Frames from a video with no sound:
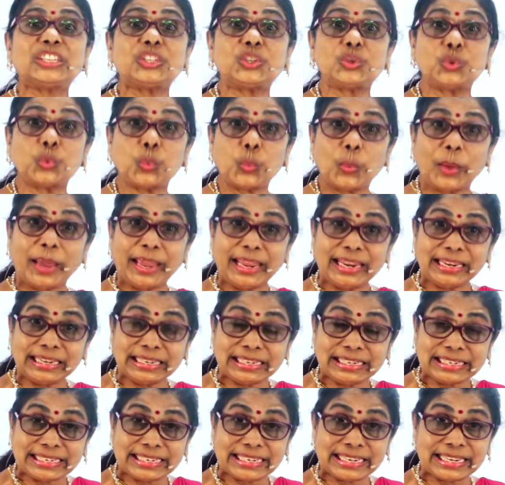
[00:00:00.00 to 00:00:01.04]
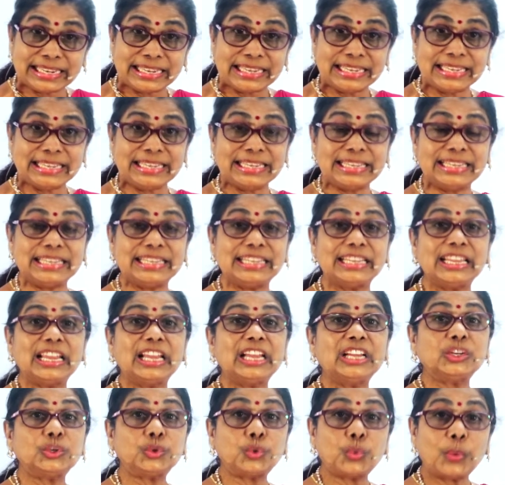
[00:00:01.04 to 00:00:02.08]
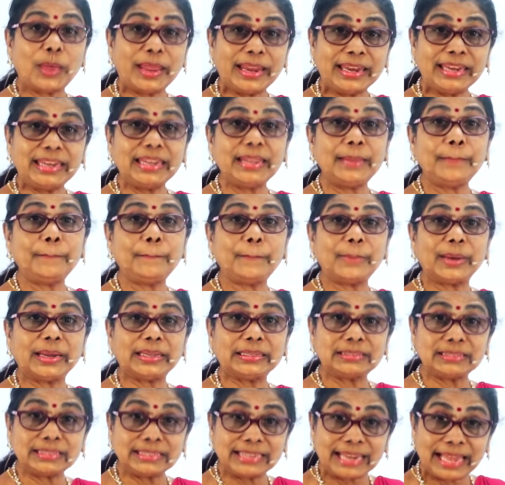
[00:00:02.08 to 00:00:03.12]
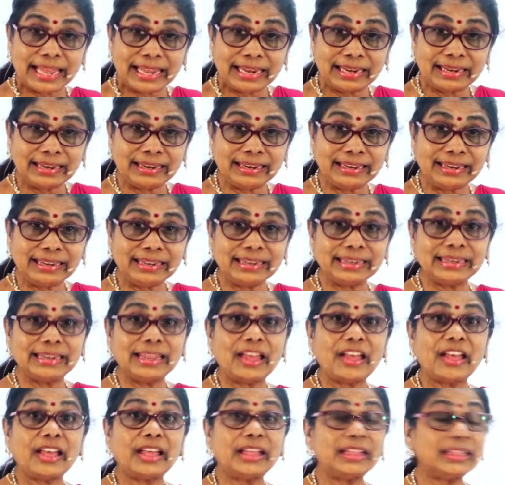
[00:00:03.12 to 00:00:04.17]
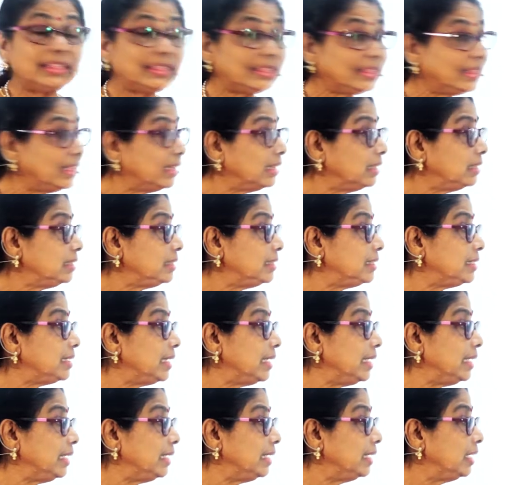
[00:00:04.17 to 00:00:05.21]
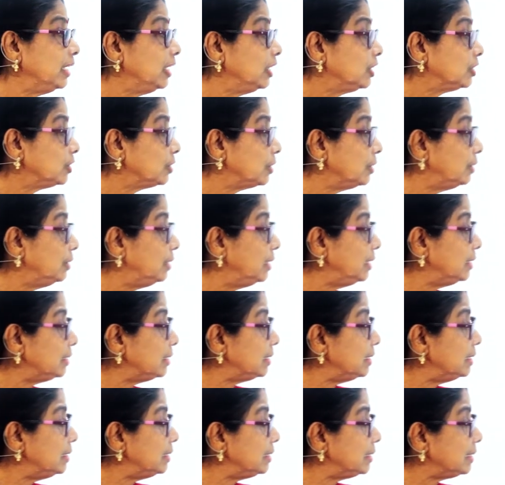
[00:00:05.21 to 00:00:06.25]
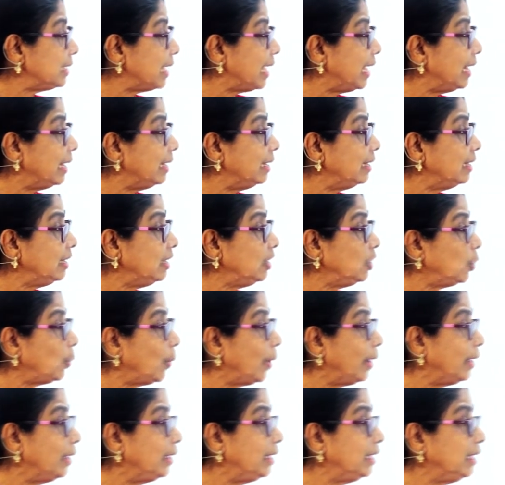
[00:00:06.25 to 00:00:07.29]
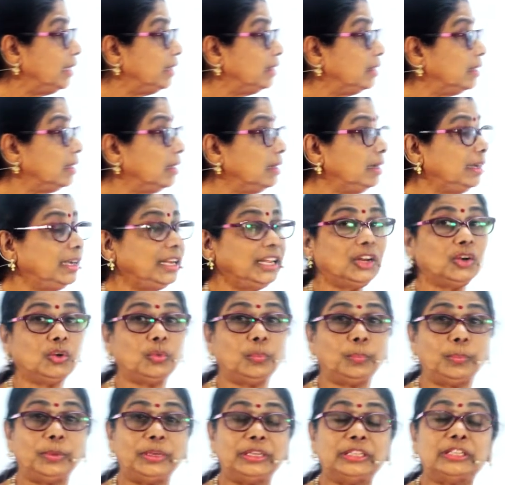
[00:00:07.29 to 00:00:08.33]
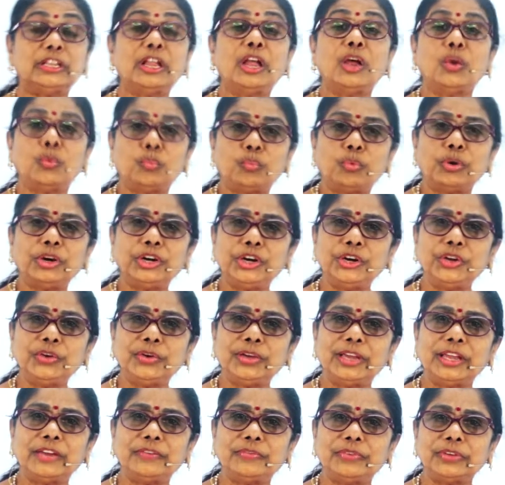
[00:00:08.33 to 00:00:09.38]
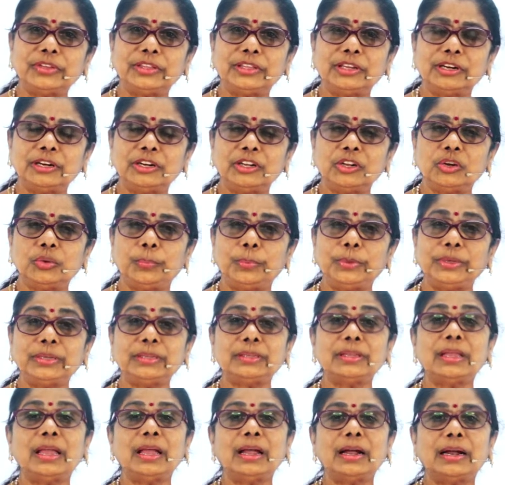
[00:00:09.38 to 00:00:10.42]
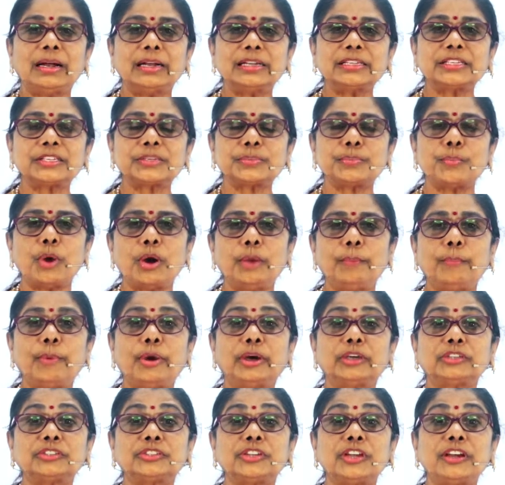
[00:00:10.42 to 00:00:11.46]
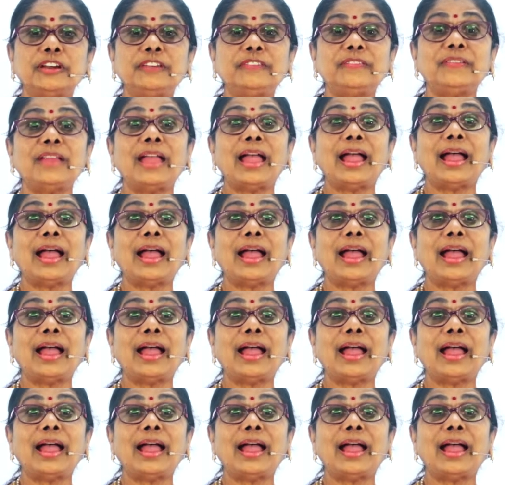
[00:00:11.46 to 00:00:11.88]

20. 20 plus 10, 30. So this is 10, 20, 30 rupees. What did you get for 30 rupees? A small box of